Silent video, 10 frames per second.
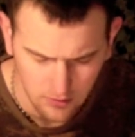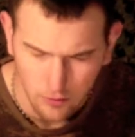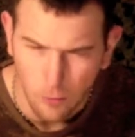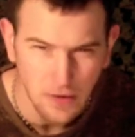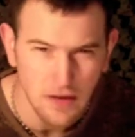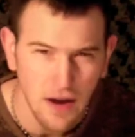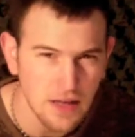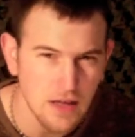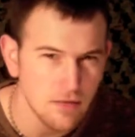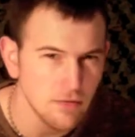Don't be
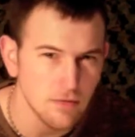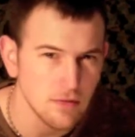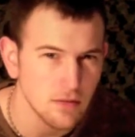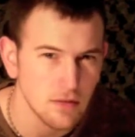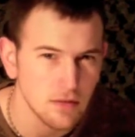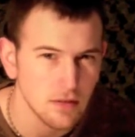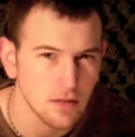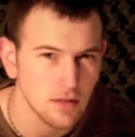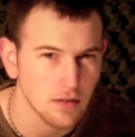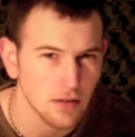naive.
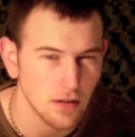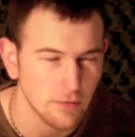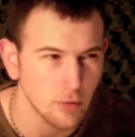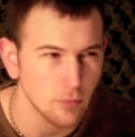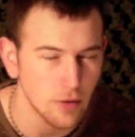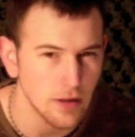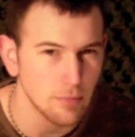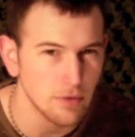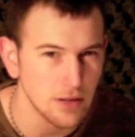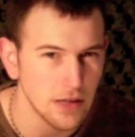If you really
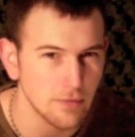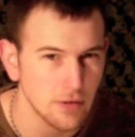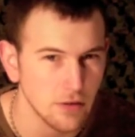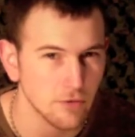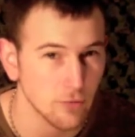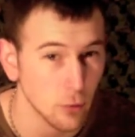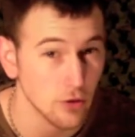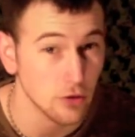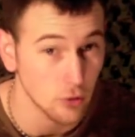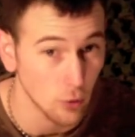believe that it's for
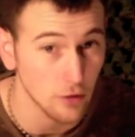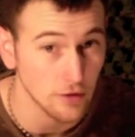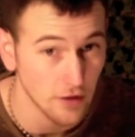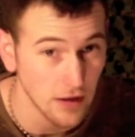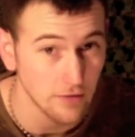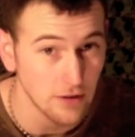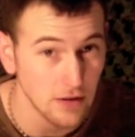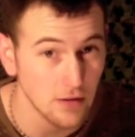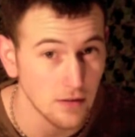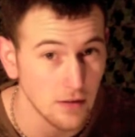your
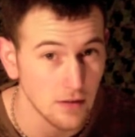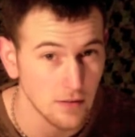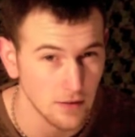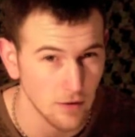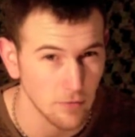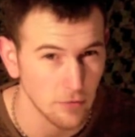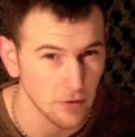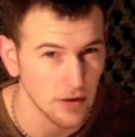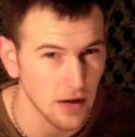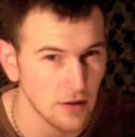safety, the government
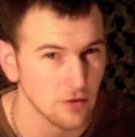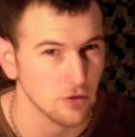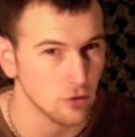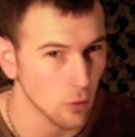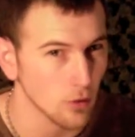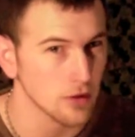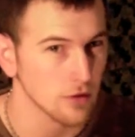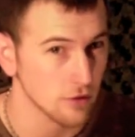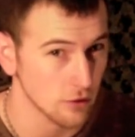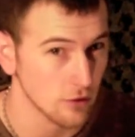really has your
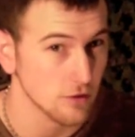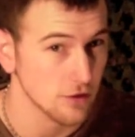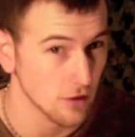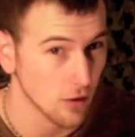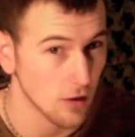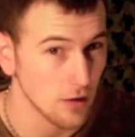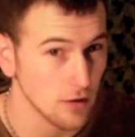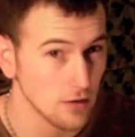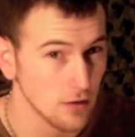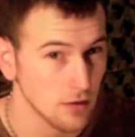concerns at
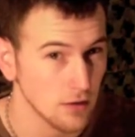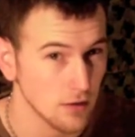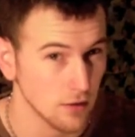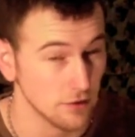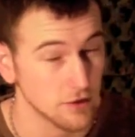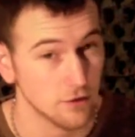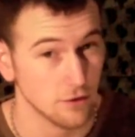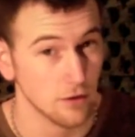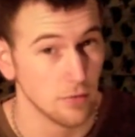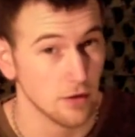heart, or is
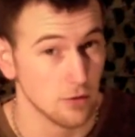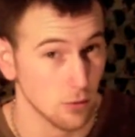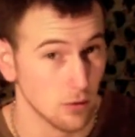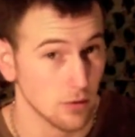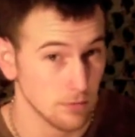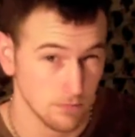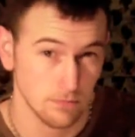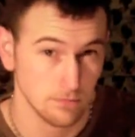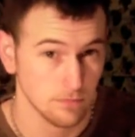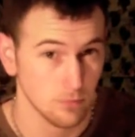concerned about your
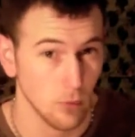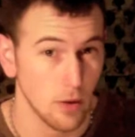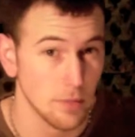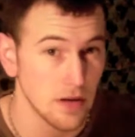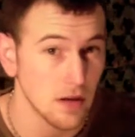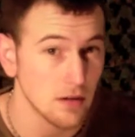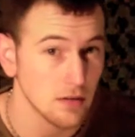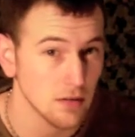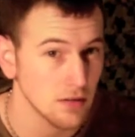well-being,